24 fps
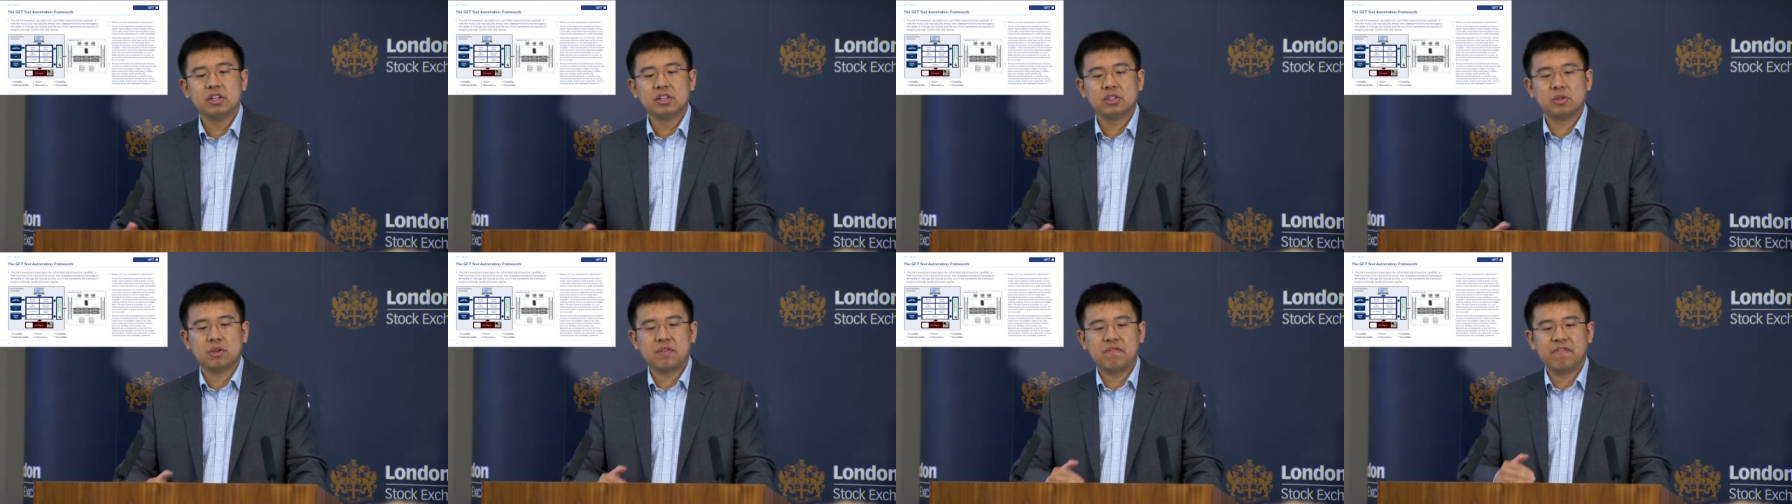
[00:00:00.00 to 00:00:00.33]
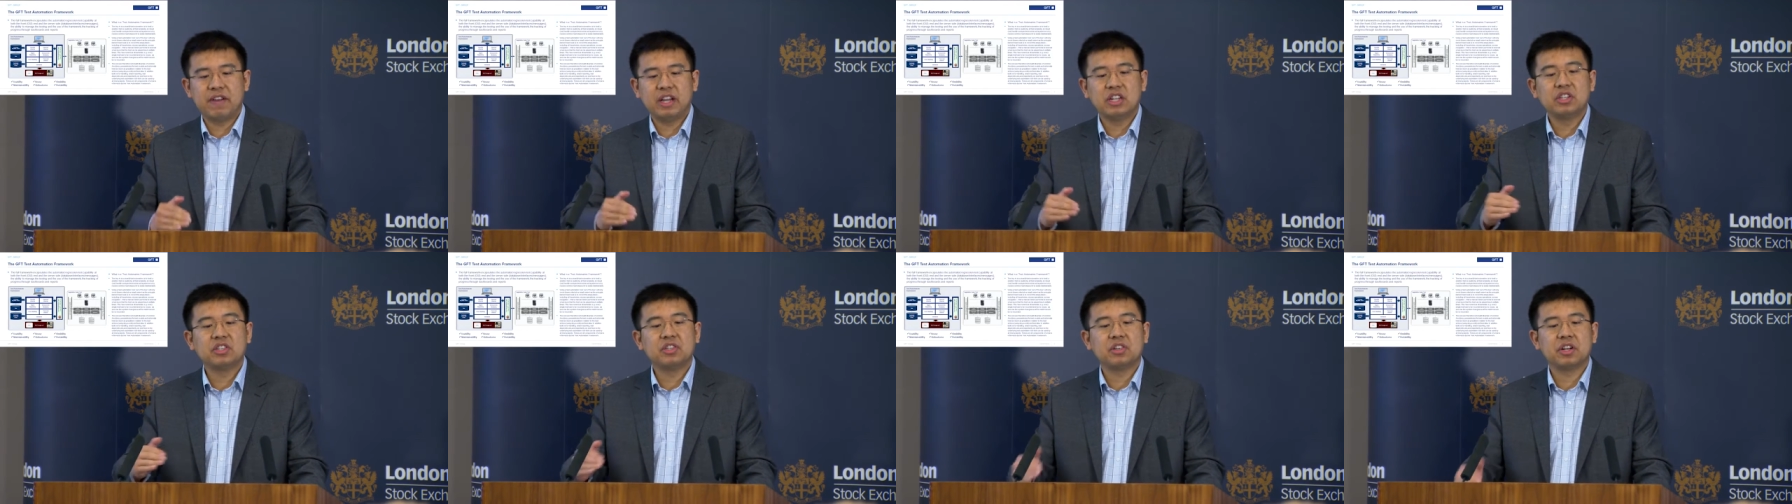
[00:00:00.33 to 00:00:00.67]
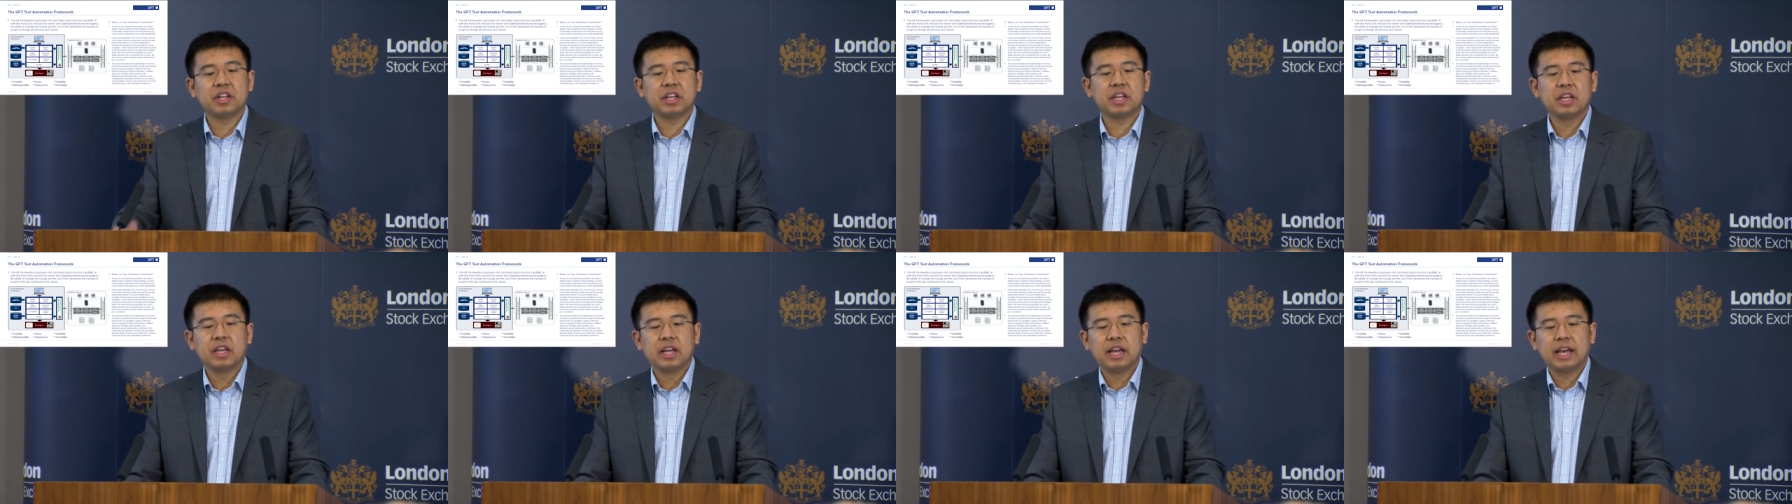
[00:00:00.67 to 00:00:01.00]
So
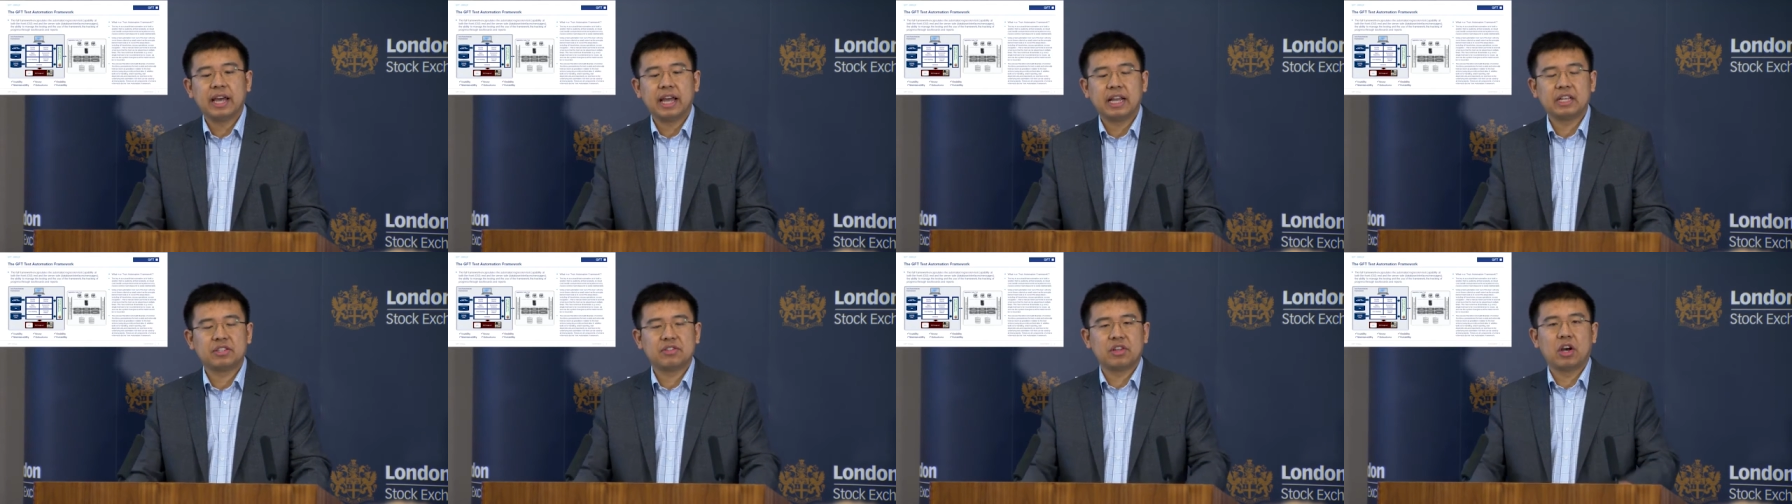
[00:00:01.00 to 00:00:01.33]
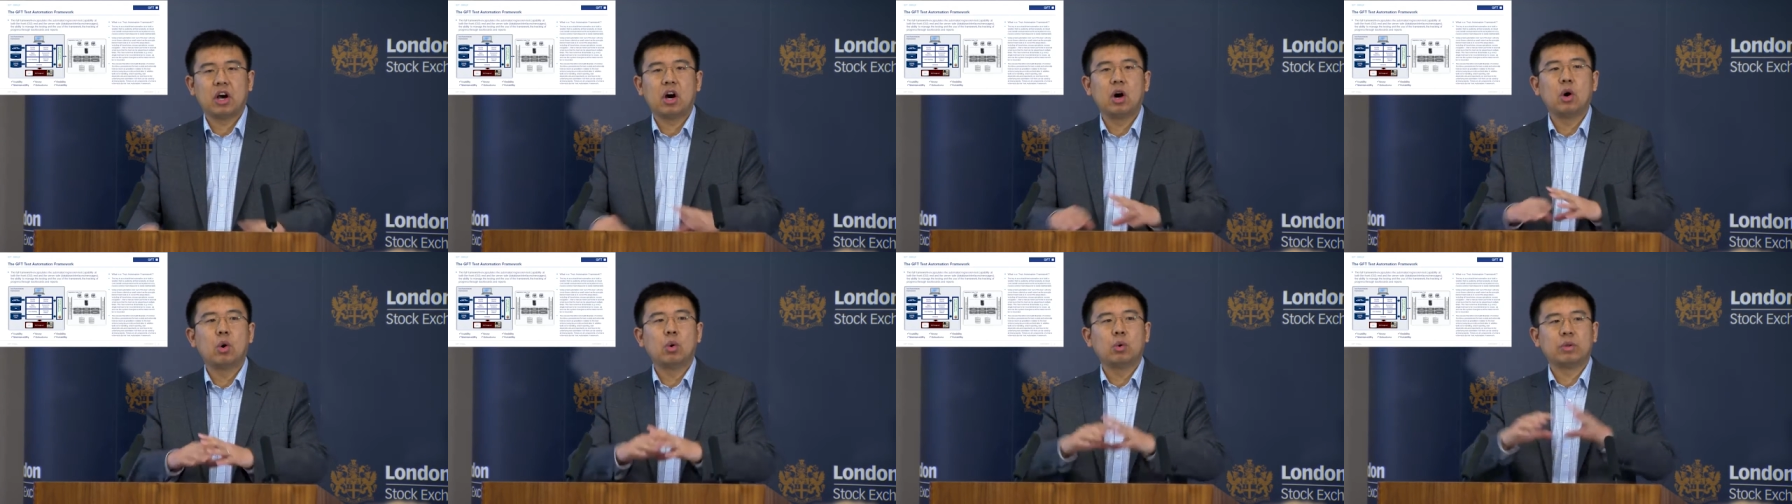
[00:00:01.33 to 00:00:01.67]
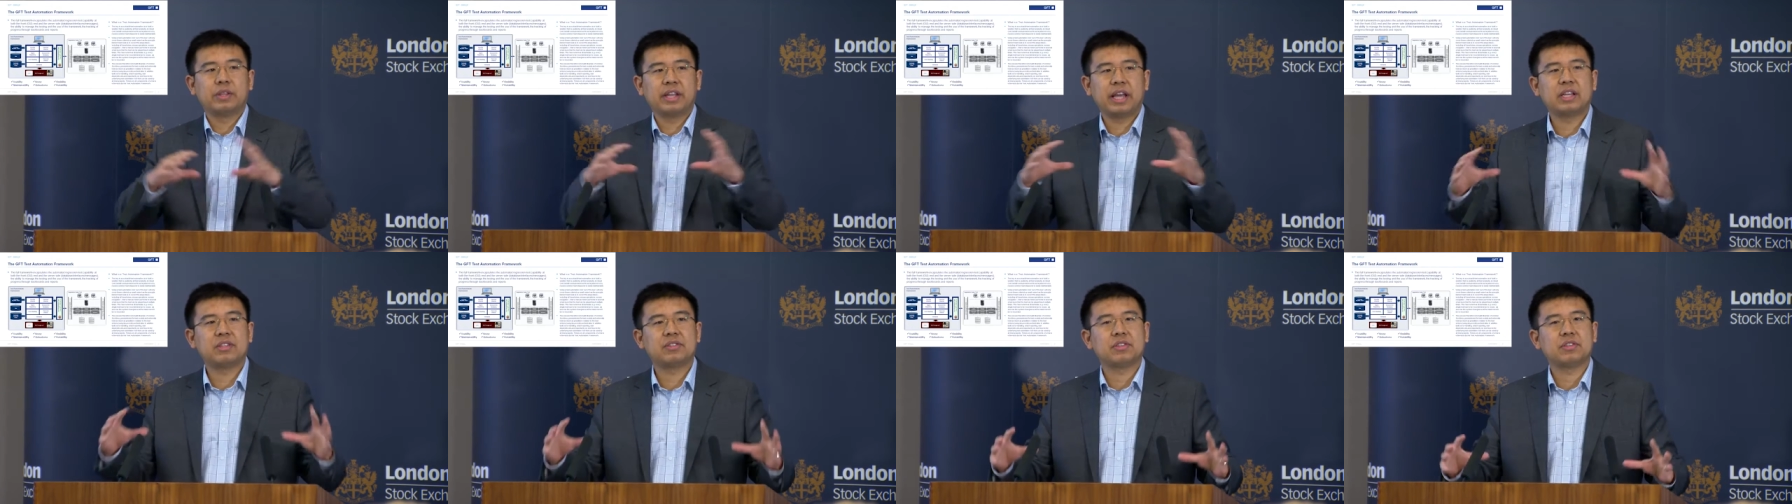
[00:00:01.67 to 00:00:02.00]
eventually, it's the whole
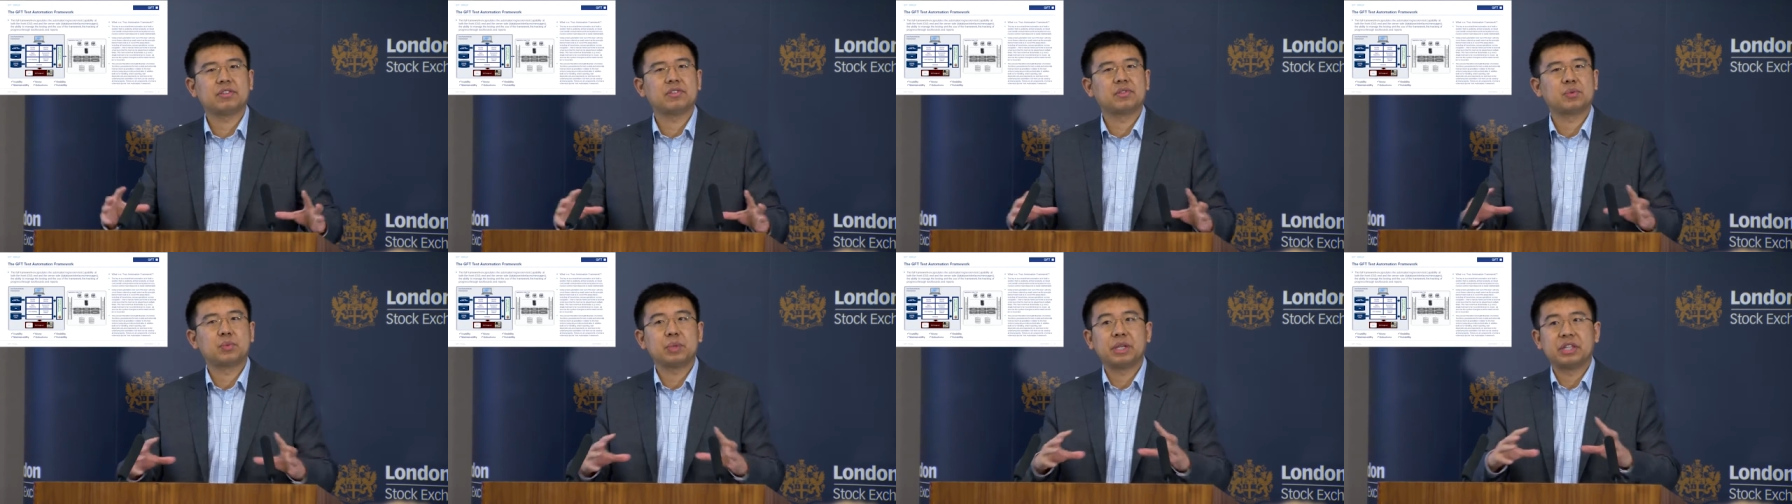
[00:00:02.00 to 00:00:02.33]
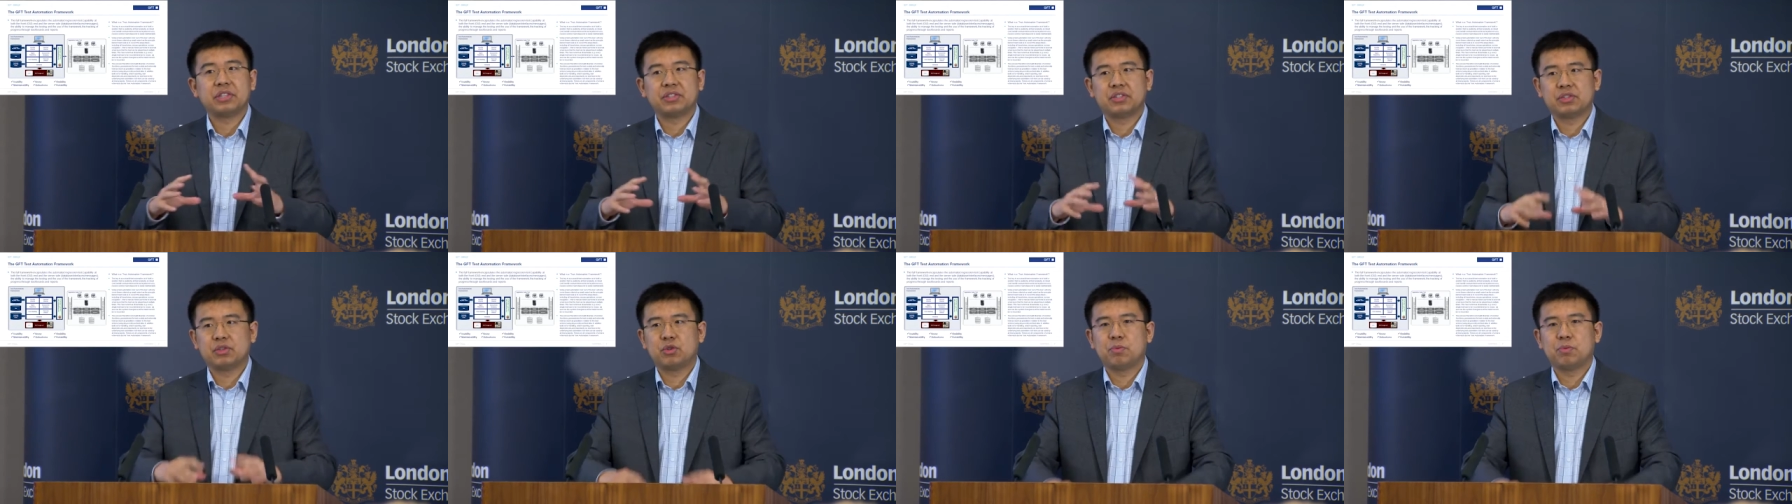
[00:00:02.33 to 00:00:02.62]
testing suites